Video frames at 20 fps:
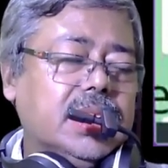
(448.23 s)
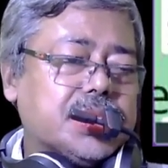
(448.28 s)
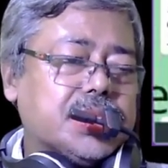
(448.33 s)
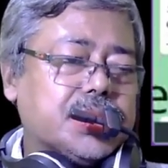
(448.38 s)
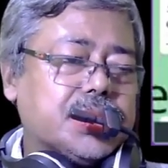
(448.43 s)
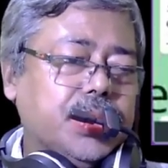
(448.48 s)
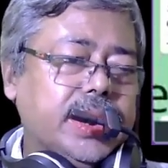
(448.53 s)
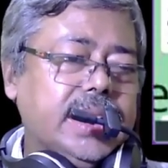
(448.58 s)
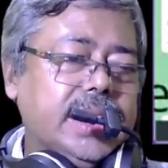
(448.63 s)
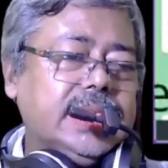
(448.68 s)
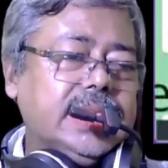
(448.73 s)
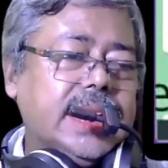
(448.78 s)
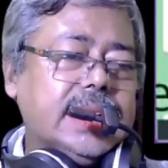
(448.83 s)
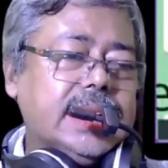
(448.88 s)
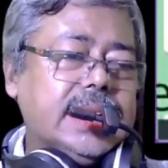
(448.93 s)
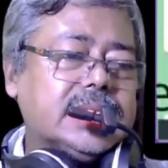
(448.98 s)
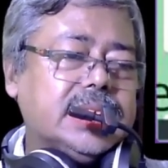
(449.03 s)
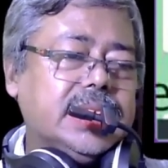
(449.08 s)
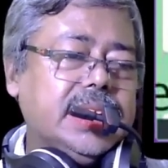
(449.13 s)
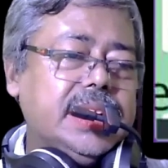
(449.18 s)
showing
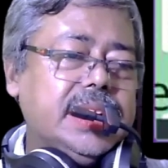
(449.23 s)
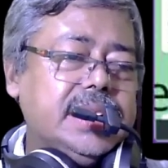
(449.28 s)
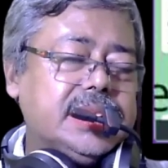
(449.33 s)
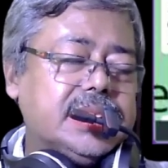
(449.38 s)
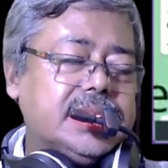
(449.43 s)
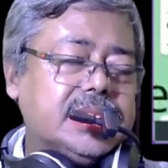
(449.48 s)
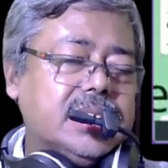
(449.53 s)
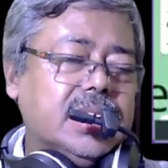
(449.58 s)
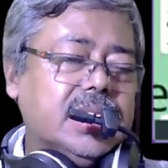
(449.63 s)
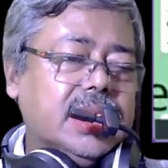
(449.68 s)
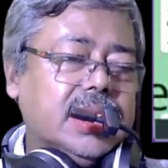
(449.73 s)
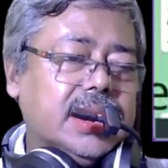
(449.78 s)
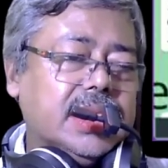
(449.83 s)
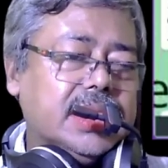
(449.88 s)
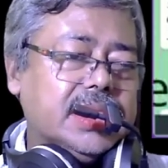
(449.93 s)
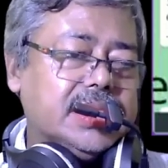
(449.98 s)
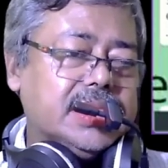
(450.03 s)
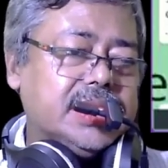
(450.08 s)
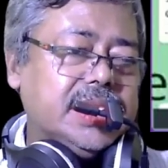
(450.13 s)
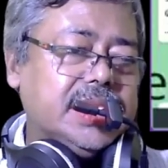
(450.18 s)
that C
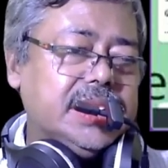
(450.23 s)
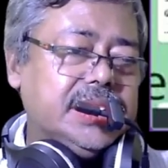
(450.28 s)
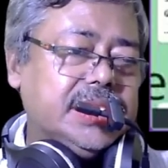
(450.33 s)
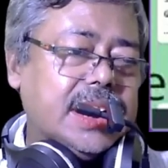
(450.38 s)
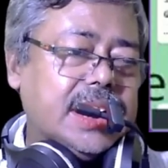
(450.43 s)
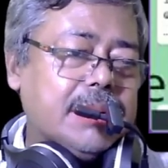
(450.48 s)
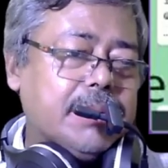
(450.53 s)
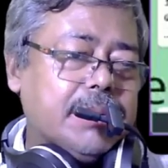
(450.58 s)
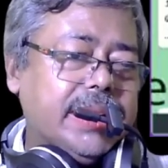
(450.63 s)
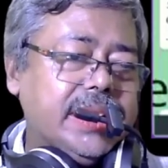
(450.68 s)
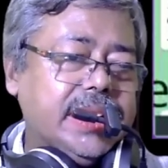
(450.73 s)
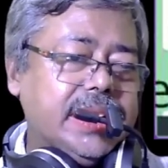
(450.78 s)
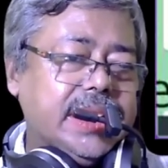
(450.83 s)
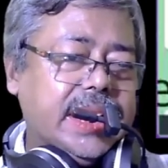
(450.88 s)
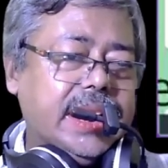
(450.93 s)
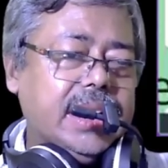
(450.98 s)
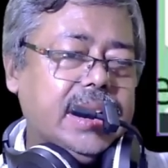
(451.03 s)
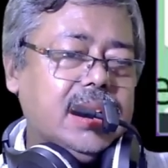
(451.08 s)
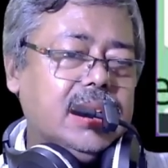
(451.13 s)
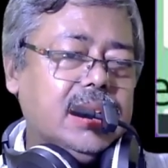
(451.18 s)
determining
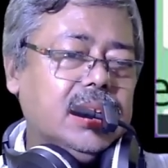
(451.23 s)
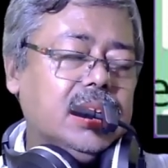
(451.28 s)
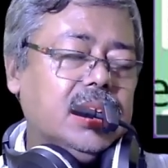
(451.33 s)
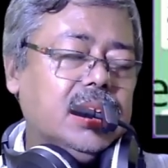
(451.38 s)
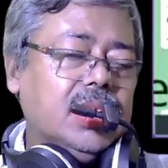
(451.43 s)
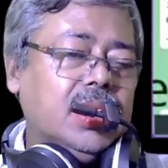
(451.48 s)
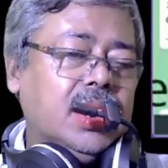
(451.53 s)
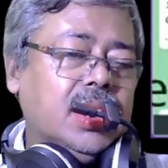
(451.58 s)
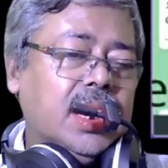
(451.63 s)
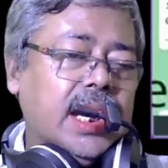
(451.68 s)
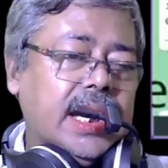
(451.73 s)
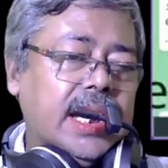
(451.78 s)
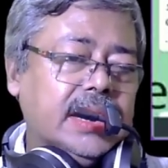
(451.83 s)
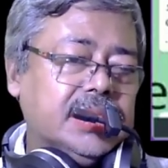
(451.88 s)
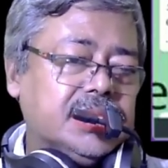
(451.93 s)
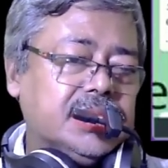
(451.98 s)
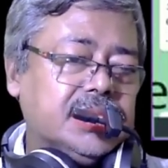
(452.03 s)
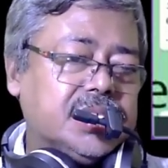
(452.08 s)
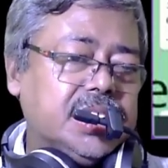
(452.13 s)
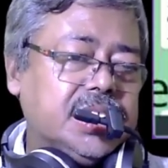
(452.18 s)
A,
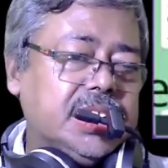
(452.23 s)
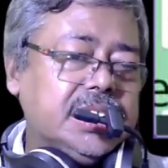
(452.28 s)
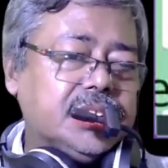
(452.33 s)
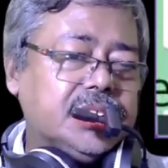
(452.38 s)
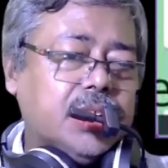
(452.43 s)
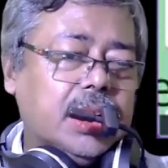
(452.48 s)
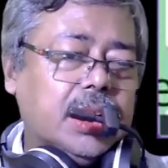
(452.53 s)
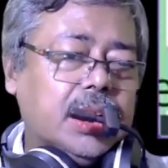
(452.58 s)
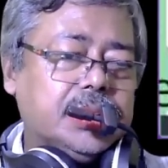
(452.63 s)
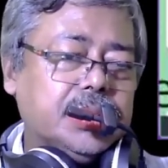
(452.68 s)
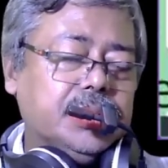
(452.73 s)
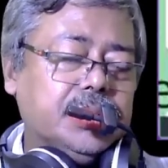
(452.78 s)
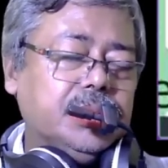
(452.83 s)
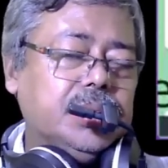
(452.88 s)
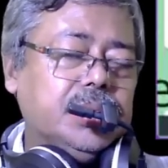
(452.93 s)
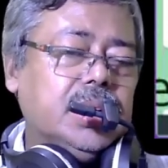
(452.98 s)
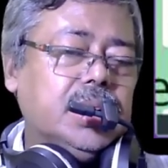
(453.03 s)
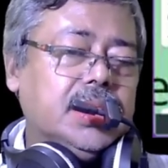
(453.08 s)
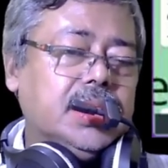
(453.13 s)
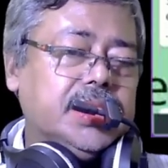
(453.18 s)
and C is
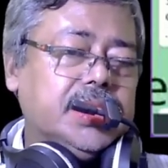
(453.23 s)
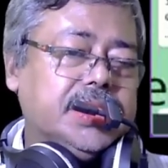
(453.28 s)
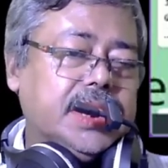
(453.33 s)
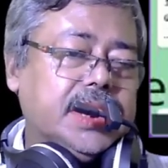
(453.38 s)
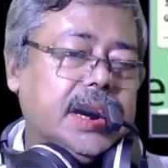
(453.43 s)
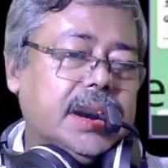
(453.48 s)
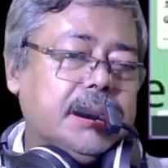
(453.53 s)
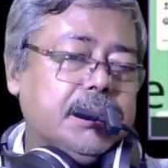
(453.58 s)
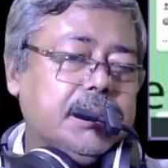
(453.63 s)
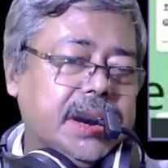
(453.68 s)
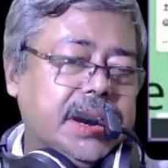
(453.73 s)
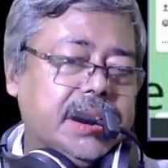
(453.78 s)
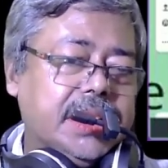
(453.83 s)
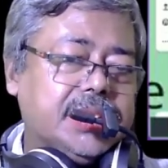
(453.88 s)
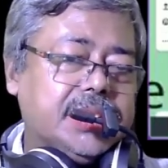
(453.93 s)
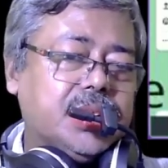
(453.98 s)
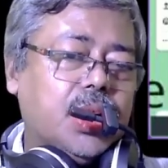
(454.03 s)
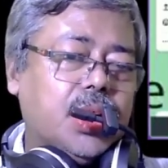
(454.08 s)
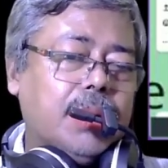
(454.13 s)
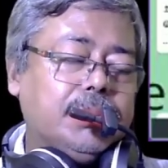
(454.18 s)
also
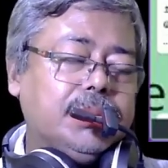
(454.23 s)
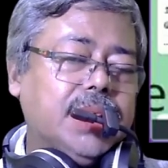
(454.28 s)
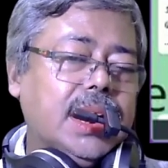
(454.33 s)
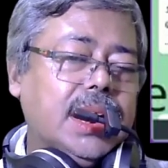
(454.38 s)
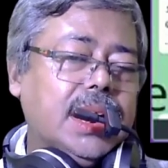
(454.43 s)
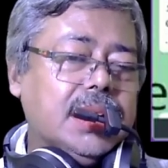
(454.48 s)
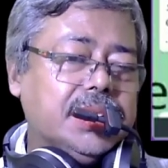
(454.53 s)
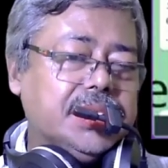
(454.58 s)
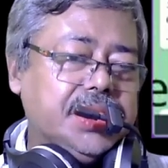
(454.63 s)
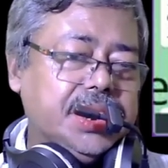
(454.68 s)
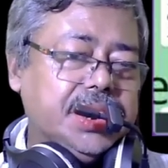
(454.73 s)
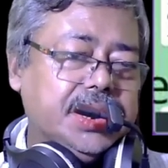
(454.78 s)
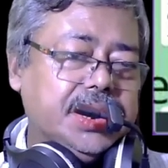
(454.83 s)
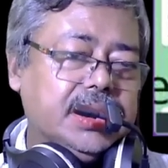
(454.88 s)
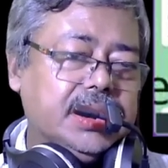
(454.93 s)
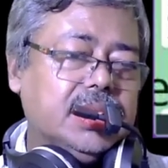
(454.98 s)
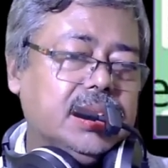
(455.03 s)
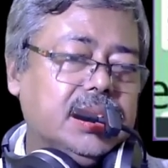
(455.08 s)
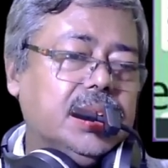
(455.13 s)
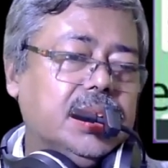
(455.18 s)
determinant of the
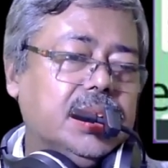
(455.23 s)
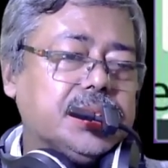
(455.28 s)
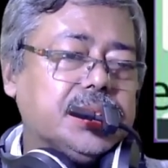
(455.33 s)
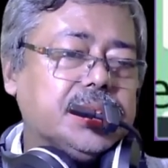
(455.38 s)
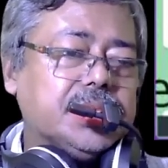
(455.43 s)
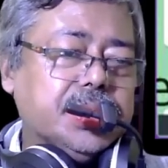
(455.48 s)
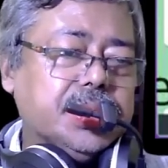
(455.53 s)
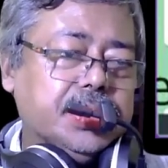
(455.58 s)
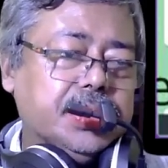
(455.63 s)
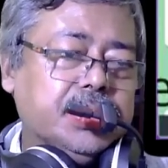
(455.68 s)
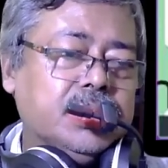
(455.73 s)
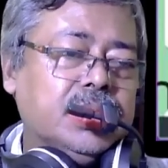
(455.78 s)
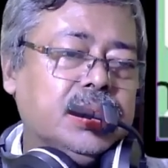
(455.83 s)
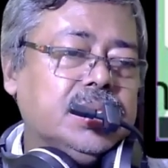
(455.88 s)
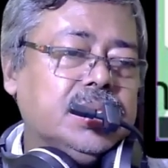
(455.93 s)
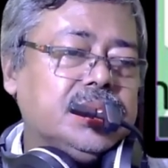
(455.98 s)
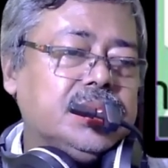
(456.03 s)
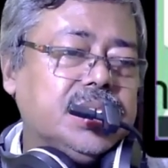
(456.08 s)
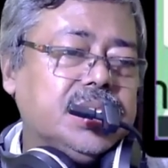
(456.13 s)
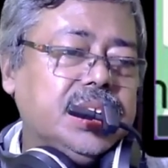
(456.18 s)
D. So
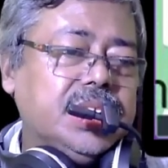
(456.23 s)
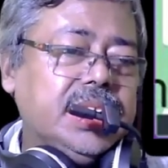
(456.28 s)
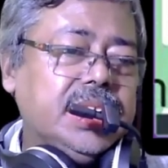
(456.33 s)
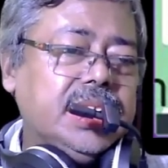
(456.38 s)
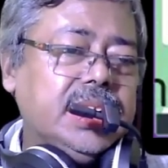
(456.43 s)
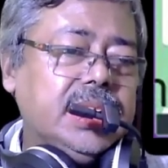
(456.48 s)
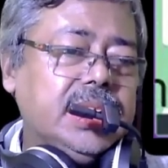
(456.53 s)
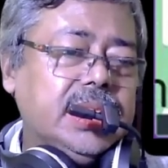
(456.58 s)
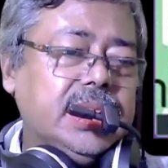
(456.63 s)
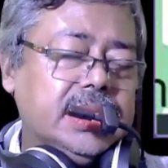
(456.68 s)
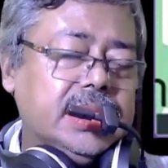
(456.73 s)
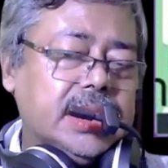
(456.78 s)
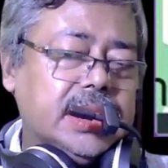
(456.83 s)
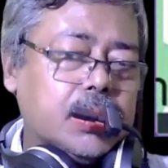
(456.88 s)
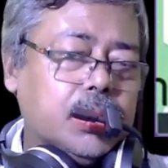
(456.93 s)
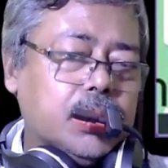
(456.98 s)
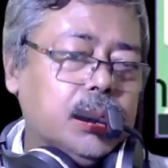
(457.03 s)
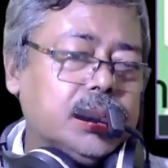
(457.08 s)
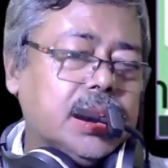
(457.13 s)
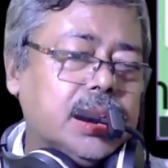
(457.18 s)
C, the
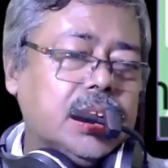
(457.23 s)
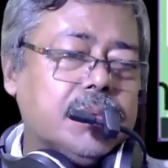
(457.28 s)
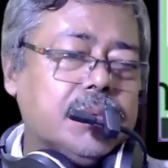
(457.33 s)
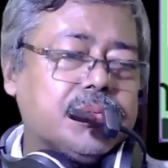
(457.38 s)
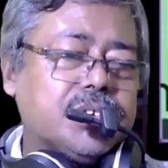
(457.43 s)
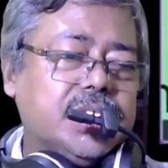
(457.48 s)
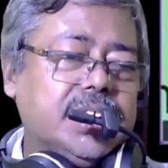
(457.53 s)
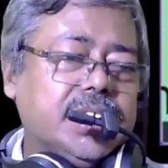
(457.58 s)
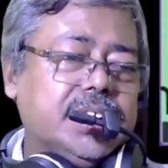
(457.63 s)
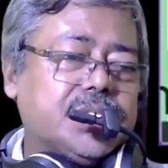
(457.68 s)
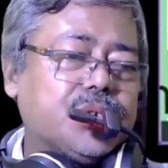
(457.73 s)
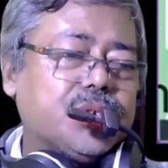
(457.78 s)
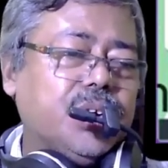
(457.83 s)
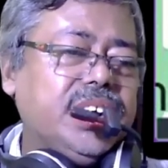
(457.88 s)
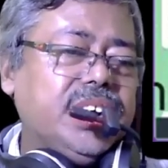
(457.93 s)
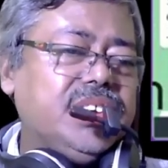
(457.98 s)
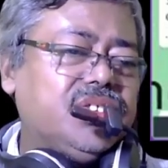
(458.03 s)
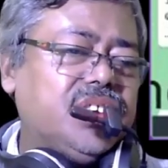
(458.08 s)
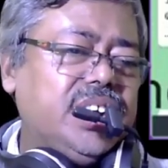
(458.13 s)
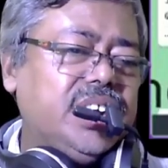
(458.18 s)
closure of C
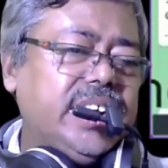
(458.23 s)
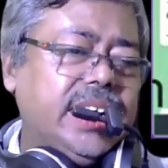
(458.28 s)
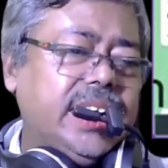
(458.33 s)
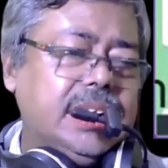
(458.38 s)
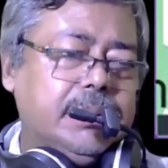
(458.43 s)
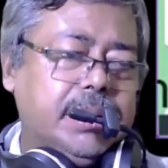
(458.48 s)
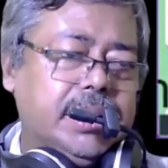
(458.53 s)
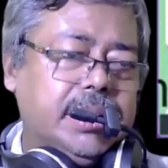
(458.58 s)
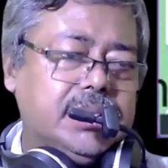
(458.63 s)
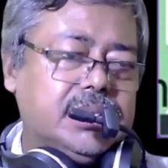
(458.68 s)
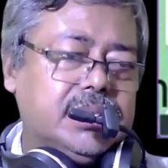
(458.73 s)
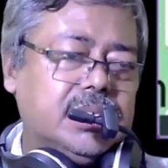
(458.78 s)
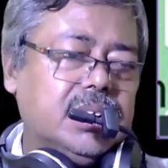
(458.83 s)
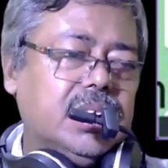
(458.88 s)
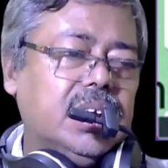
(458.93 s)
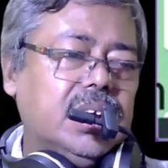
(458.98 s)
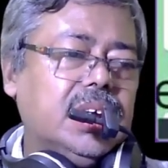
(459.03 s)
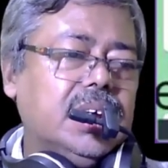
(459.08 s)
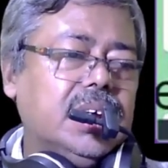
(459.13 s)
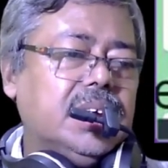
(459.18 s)
showing three elements,
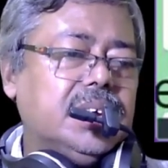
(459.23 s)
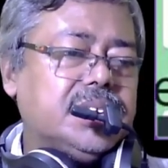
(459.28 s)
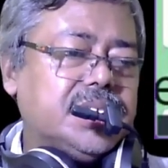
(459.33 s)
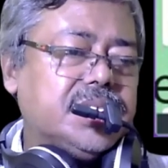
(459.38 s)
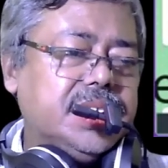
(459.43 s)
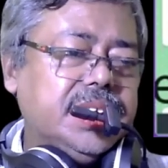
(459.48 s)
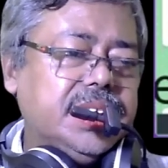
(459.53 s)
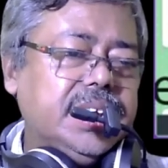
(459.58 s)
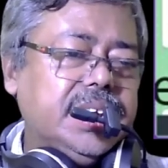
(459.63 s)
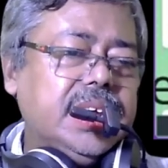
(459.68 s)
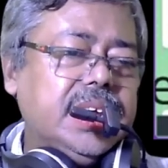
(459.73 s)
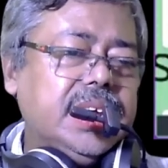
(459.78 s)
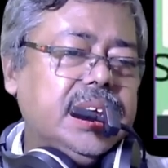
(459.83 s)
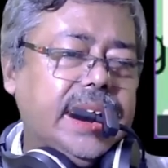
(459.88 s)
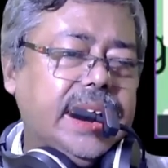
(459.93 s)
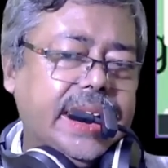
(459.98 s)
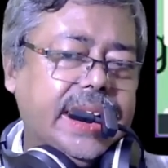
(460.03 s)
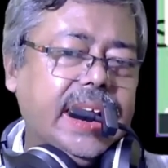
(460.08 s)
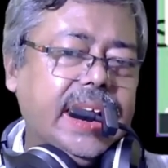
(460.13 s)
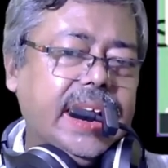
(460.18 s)
C,
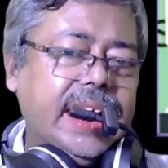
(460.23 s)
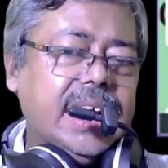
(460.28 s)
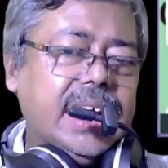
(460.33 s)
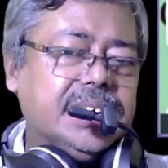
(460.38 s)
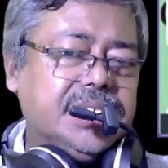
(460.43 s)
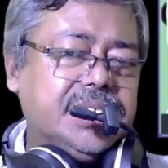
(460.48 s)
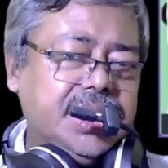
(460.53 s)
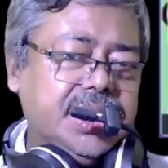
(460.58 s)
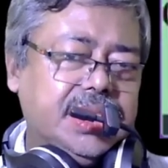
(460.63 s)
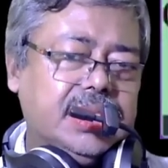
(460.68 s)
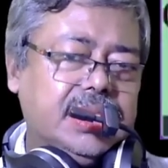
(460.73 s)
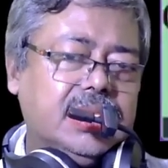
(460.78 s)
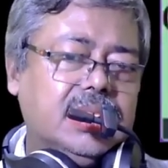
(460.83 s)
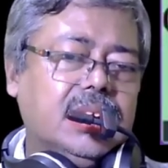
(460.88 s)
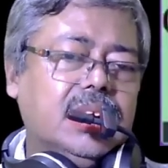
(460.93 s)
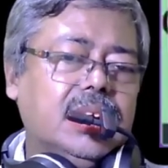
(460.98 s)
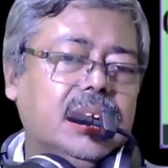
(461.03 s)
A, D.